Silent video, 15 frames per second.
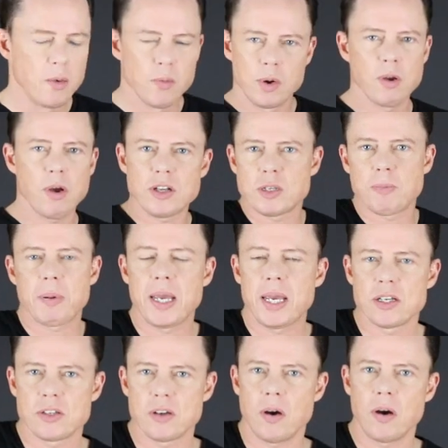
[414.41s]
We learn to play
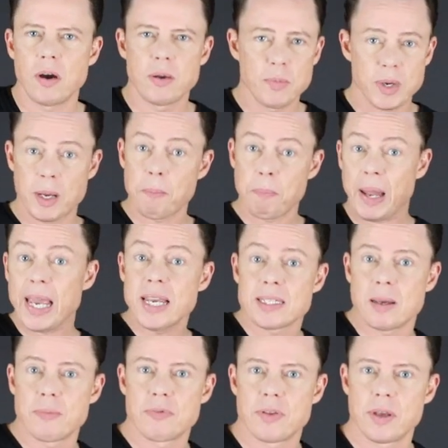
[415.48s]
a song and we can play
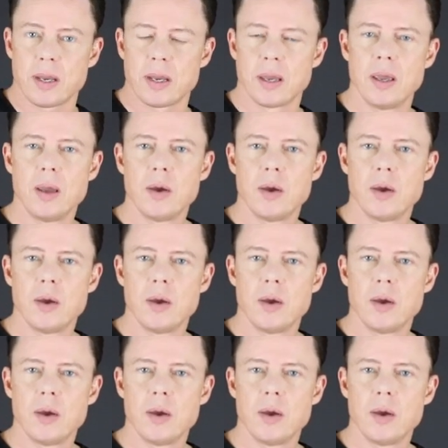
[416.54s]
something.